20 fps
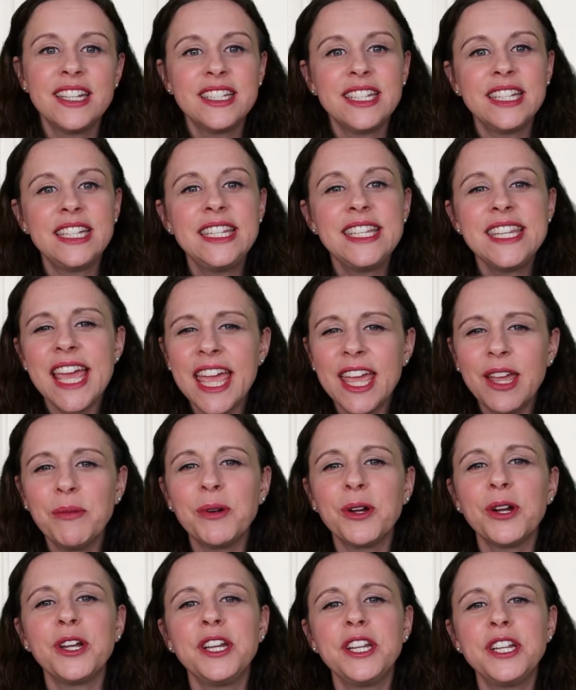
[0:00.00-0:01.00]
Today
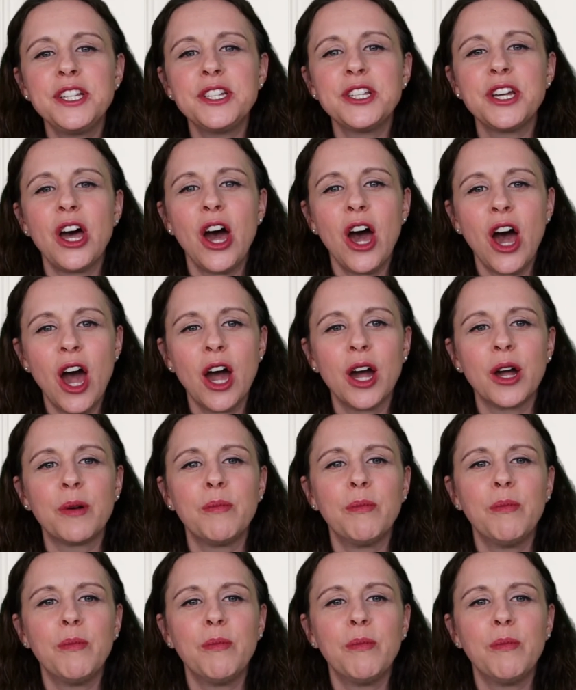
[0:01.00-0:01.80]
we're going to talk